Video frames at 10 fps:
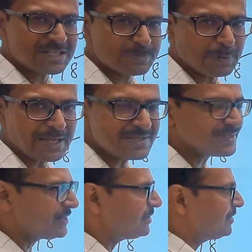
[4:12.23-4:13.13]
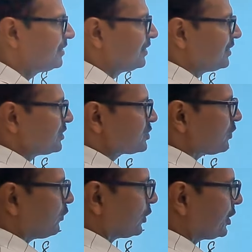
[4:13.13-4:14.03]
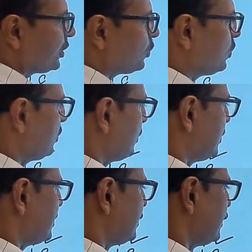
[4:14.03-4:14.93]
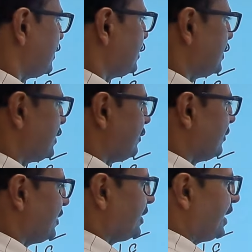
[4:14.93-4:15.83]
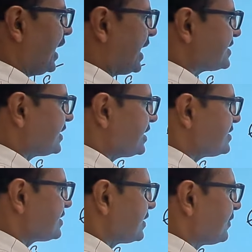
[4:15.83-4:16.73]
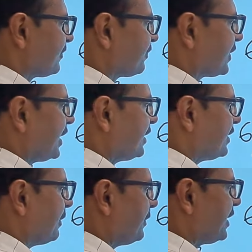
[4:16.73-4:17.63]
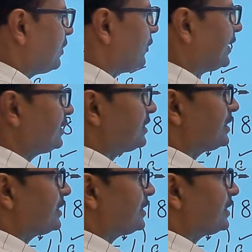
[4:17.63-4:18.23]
its place here. So 42 as it is, the middle one